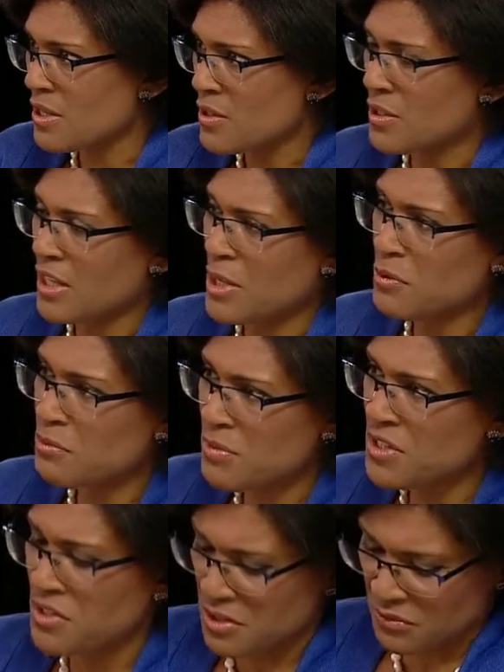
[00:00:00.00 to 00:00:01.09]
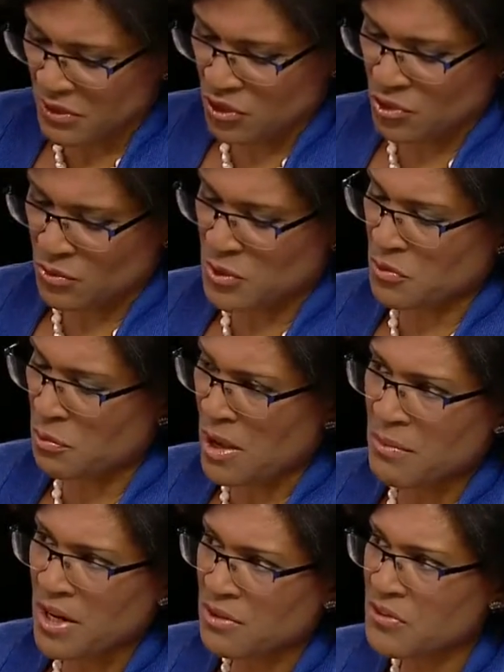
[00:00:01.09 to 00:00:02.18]
that he was meeting officials from
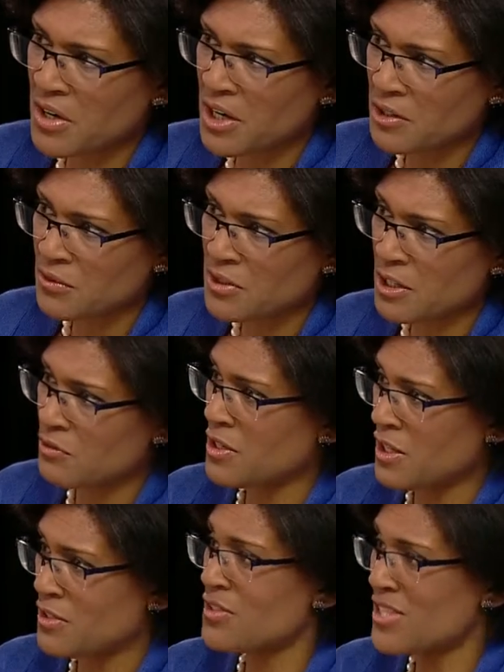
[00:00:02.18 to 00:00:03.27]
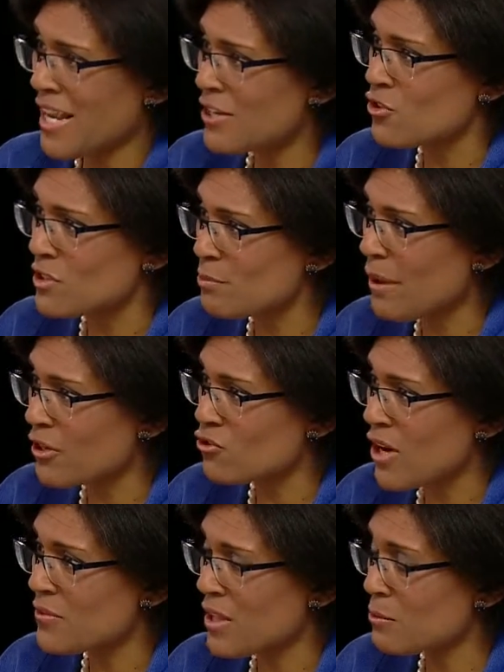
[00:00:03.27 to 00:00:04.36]
MI5, and given his intelligence
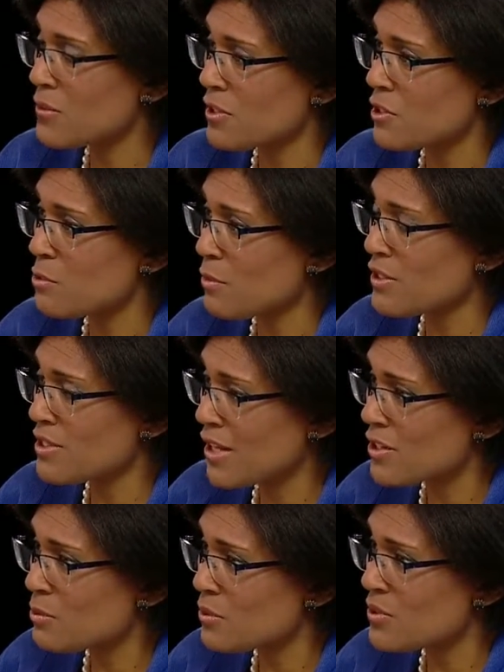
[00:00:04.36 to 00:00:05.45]
background, that would certainly make sense, wouldn't